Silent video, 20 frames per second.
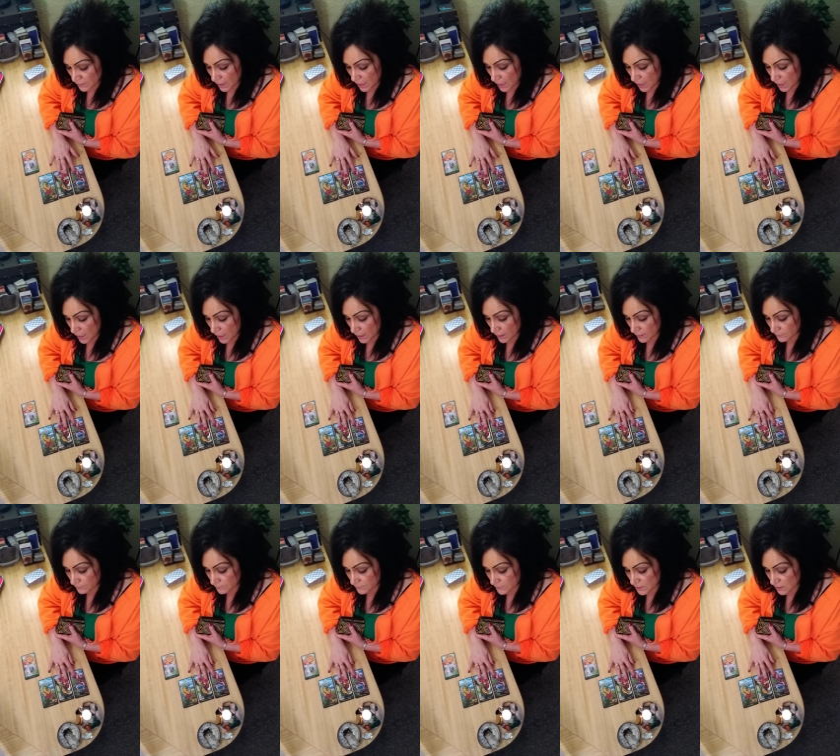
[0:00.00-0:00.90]

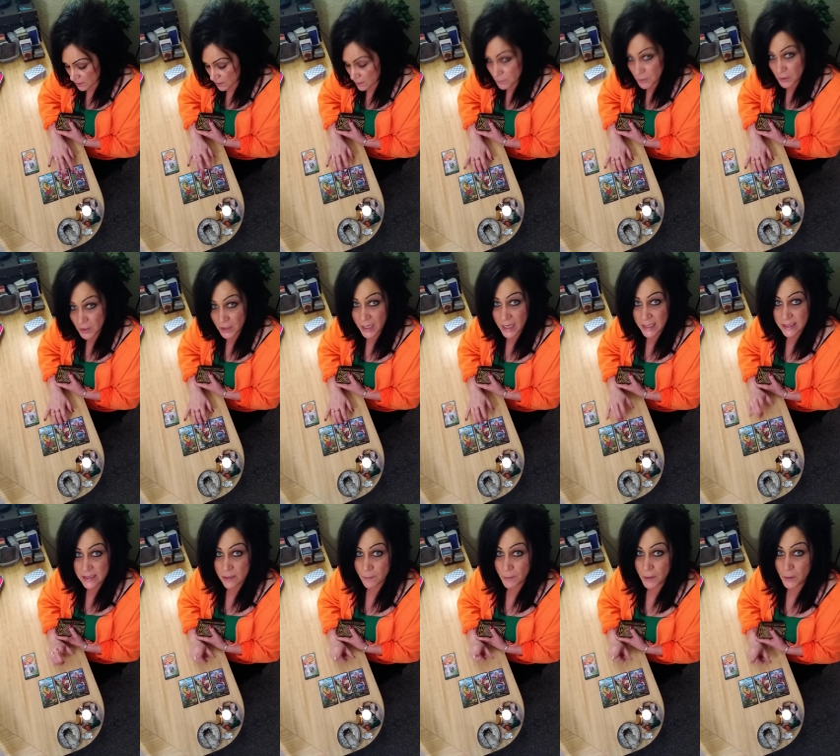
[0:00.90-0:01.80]
um, to
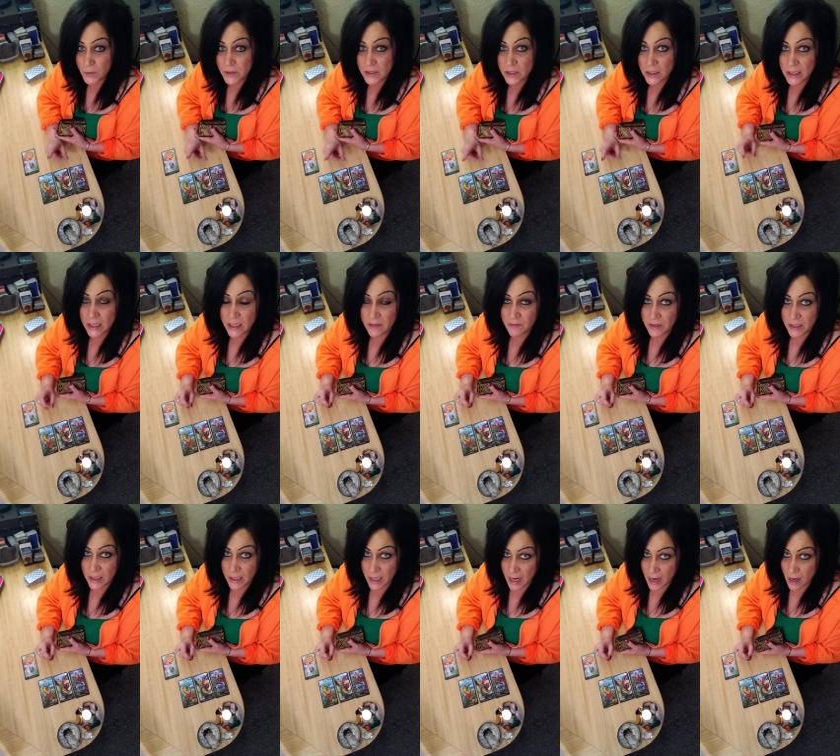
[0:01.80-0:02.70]
communicate. Somebody was going to give
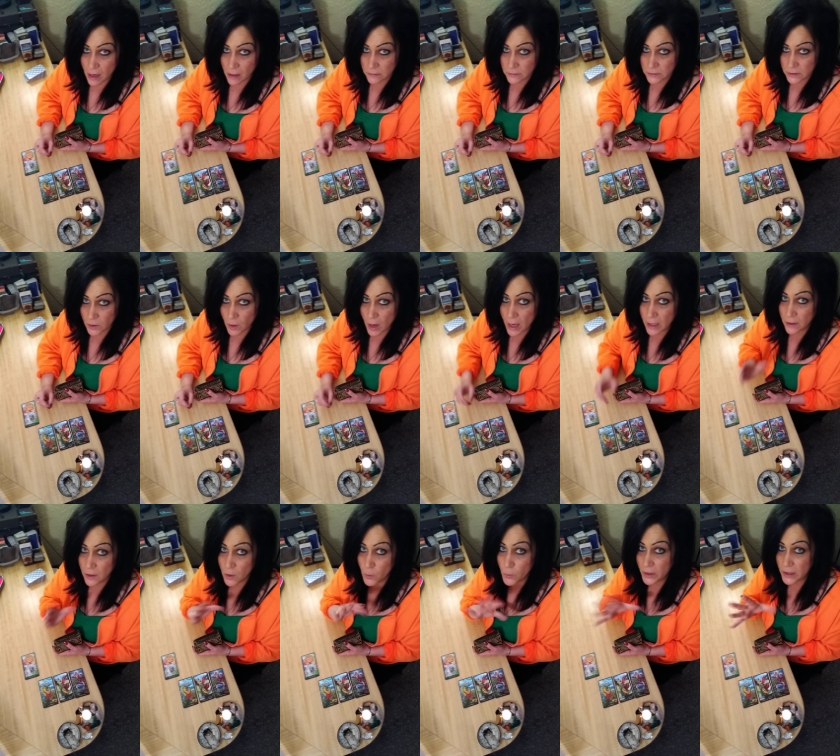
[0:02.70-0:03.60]
an account. So I
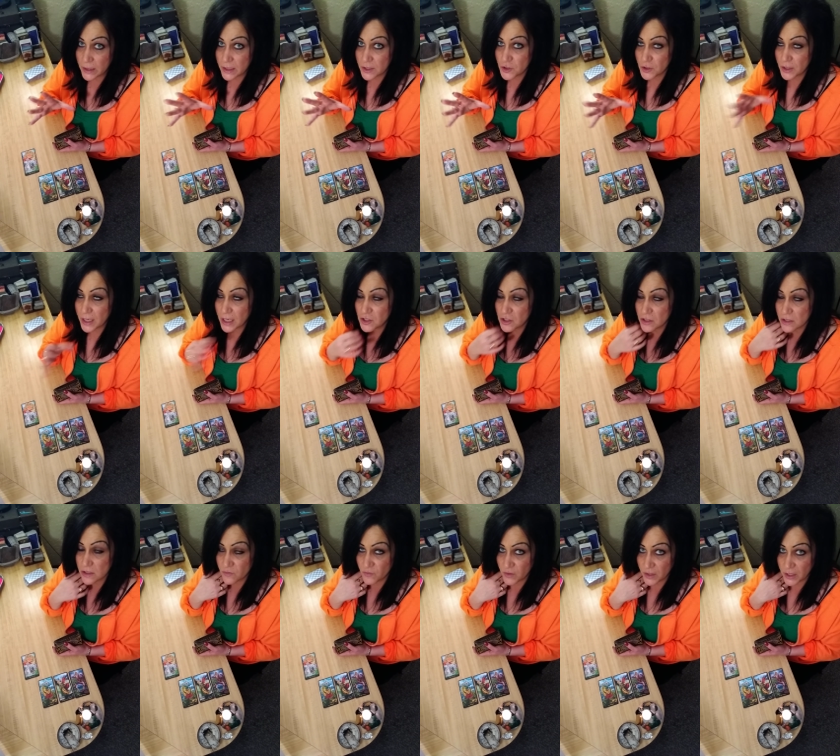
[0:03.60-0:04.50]
don't know when it is you're catching
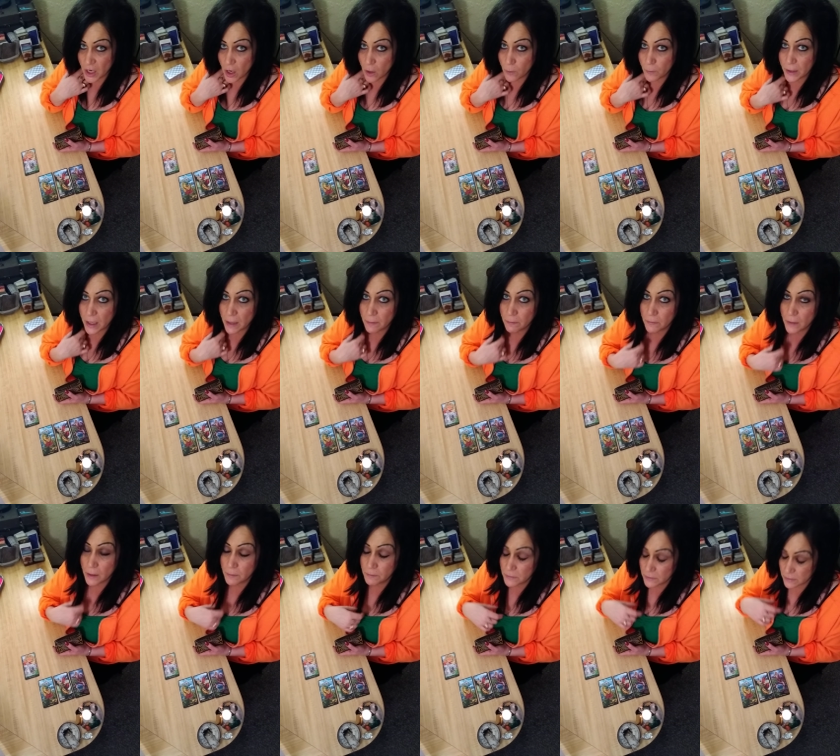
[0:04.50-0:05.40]
this video, but
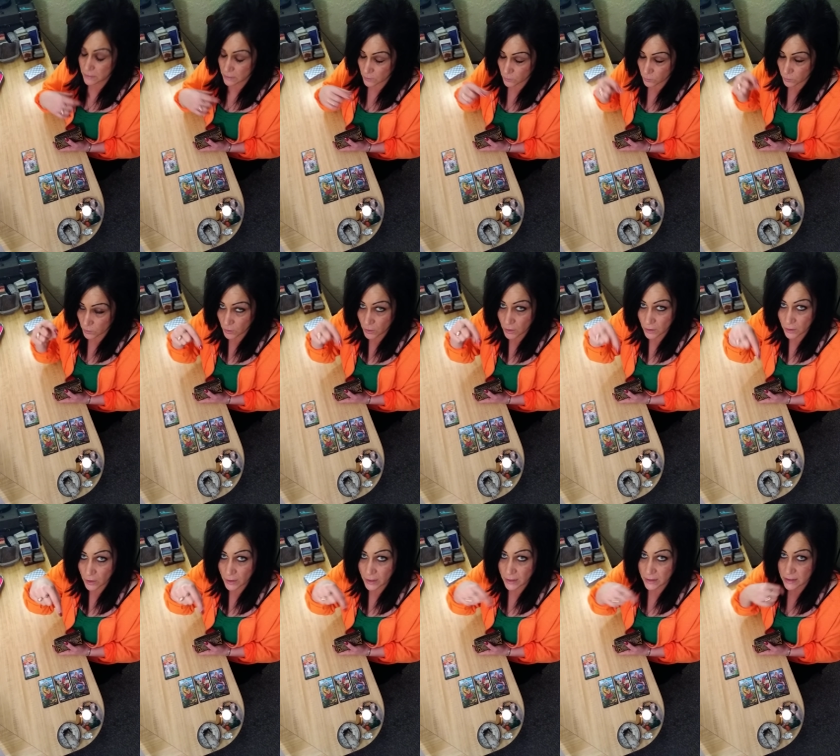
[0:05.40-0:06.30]
I'm, I'm you
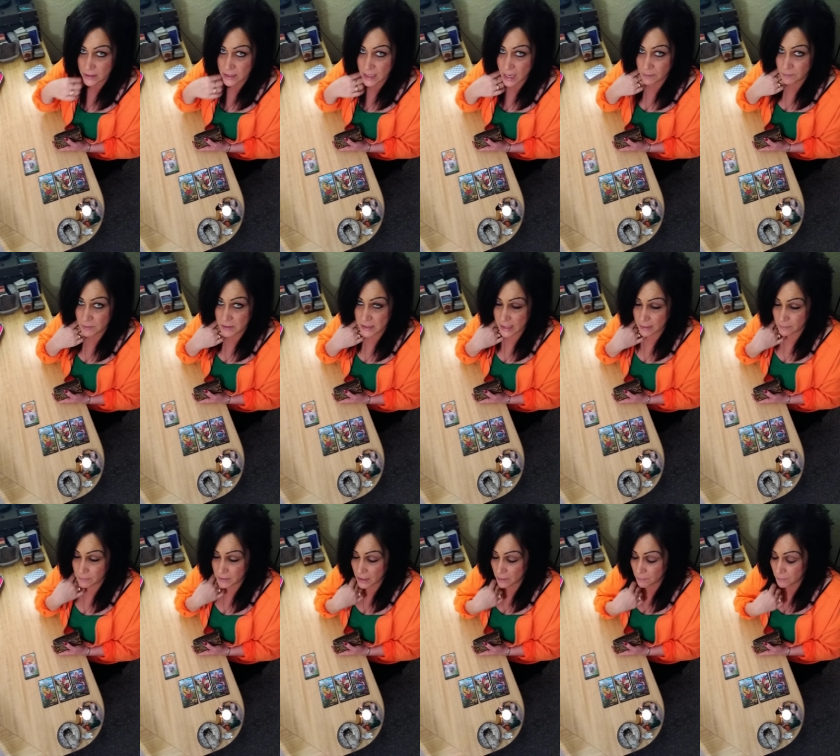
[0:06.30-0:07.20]
can look at the
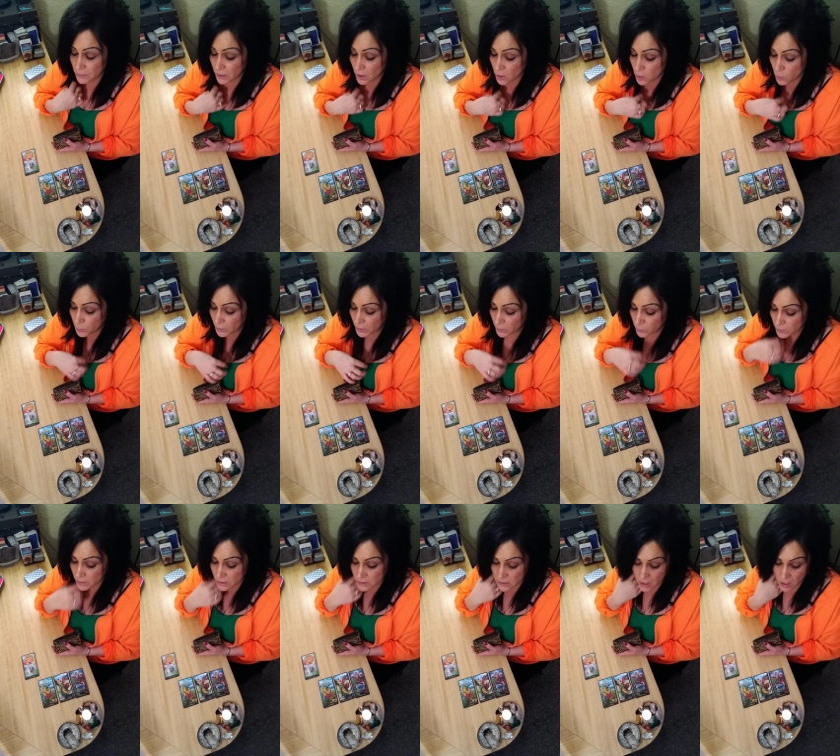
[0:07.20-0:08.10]
timestamp down below when it
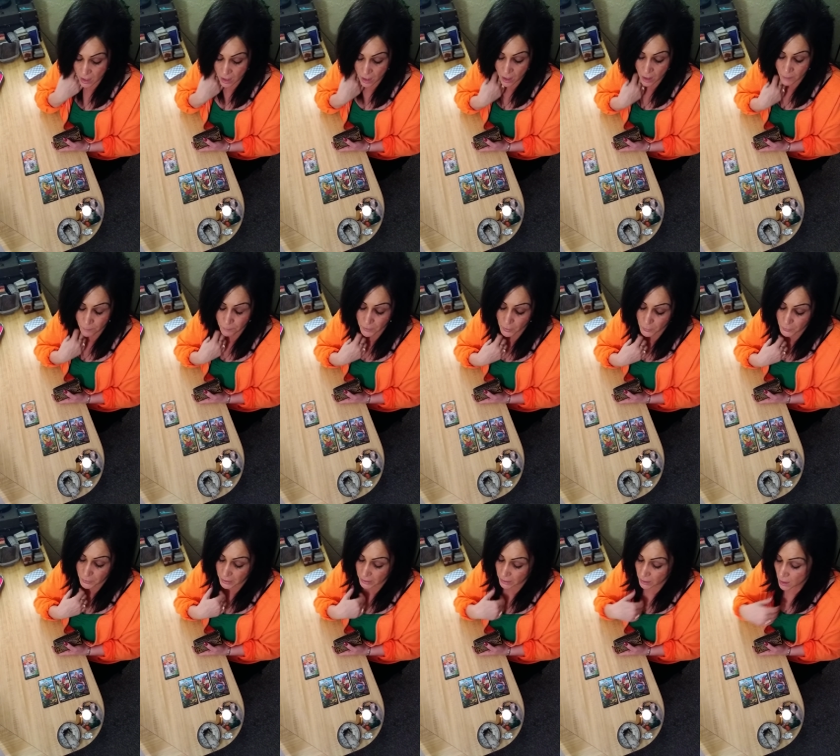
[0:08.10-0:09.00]
was uh,
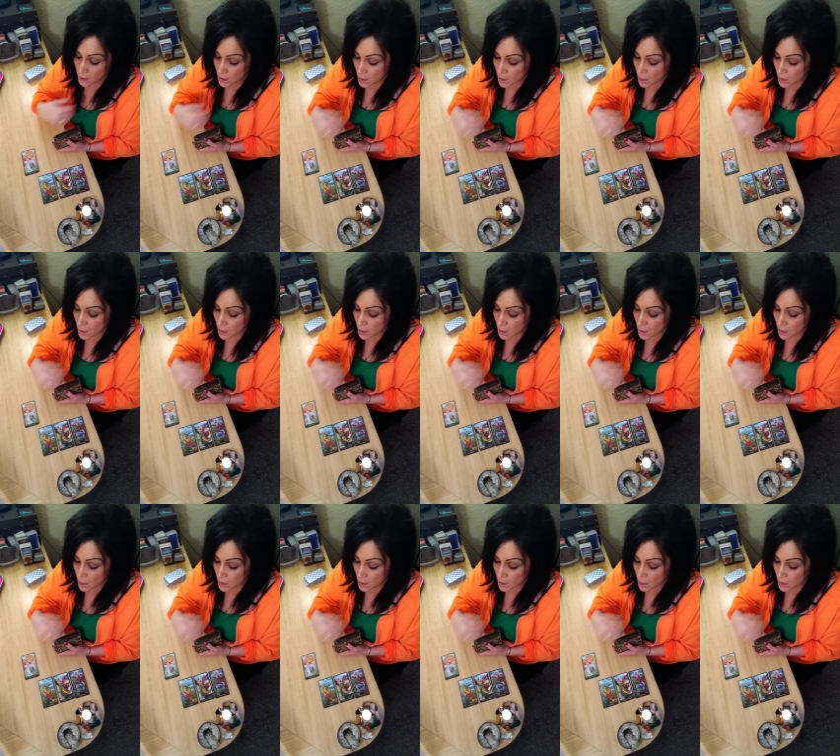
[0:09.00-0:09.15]
uploaded.